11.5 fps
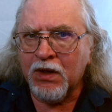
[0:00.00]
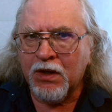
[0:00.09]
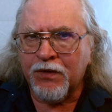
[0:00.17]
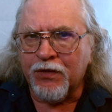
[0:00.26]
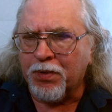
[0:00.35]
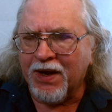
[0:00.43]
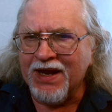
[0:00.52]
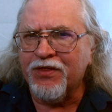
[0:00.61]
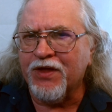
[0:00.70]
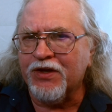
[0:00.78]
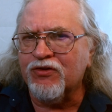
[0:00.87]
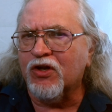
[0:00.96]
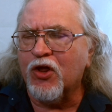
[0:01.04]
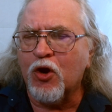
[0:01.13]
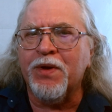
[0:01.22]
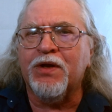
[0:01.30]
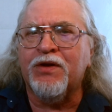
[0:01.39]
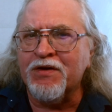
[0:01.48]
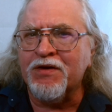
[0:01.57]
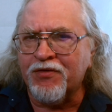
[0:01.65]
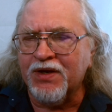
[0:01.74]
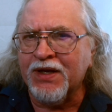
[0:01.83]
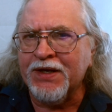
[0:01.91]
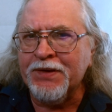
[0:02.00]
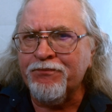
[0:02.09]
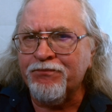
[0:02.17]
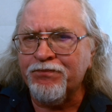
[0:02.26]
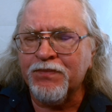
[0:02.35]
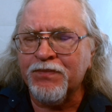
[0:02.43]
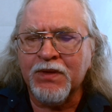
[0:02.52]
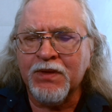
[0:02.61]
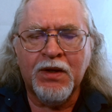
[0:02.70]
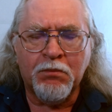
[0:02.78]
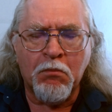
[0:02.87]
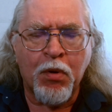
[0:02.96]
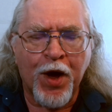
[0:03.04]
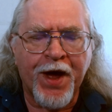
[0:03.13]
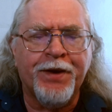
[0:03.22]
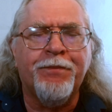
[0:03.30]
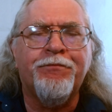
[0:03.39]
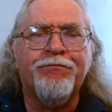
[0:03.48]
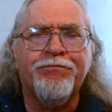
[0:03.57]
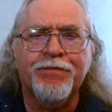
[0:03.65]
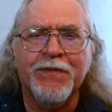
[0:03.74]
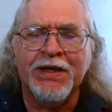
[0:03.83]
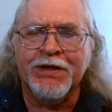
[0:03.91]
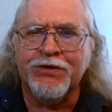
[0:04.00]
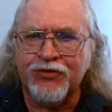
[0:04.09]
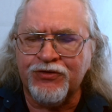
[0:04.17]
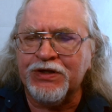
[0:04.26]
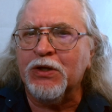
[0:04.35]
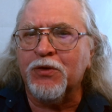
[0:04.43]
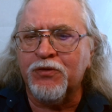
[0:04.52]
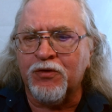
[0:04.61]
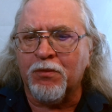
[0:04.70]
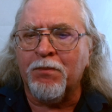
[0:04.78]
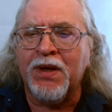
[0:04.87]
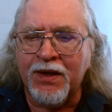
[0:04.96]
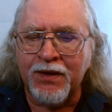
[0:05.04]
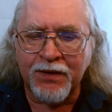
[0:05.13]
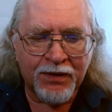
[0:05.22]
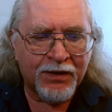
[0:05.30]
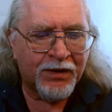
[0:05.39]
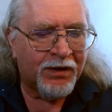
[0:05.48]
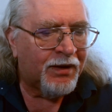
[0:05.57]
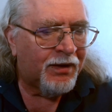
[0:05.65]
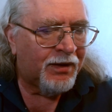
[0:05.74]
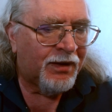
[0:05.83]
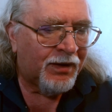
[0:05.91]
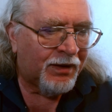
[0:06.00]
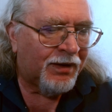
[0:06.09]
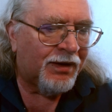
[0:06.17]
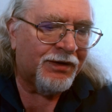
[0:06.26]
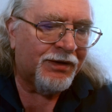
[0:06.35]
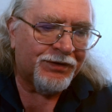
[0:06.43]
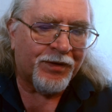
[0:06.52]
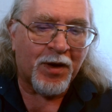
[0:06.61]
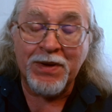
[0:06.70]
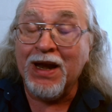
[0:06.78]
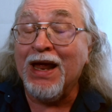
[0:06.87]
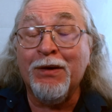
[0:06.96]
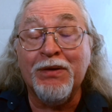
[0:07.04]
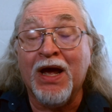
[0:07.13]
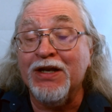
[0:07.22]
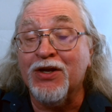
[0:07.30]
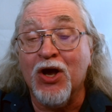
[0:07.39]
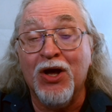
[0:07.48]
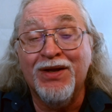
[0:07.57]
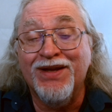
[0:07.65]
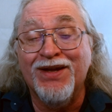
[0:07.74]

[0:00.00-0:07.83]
They're playing things a little bit differently, but it is still, to me, I mean, I'd call